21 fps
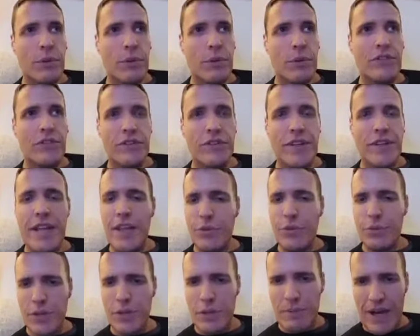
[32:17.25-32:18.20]

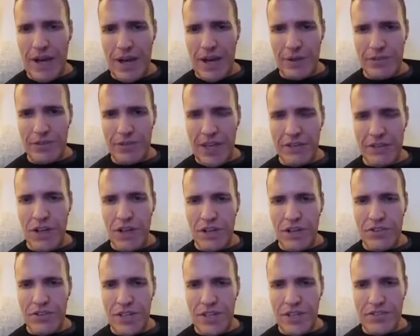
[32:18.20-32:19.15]
383 pounds I
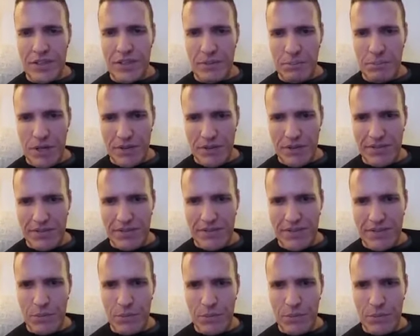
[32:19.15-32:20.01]
lost in 18 months.